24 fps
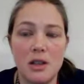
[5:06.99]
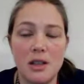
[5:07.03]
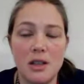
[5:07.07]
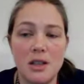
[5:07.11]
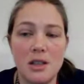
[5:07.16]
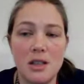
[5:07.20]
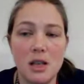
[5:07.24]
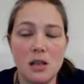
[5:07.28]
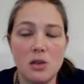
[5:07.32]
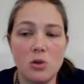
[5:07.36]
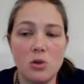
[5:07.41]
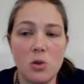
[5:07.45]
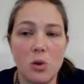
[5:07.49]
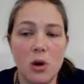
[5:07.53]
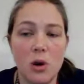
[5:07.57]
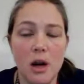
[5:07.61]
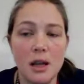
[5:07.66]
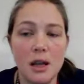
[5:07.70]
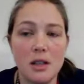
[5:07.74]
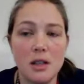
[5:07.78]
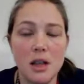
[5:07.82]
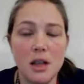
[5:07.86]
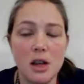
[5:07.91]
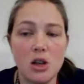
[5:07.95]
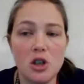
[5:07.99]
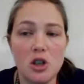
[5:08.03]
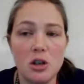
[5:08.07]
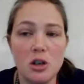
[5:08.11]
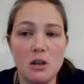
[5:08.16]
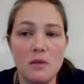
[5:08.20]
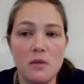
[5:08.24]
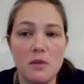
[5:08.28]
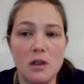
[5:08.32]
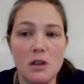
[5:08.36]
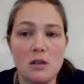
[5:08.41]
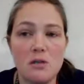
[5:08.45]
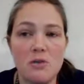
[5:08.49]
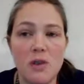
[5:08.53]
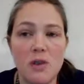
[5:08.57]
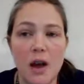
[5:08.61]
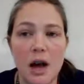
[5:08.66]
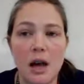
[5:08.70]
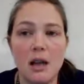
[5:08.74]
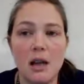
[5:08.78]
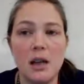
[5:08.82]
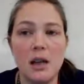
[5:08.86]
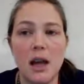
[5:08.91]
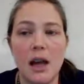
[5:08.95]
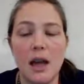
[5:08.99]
a cis orientation of this fat,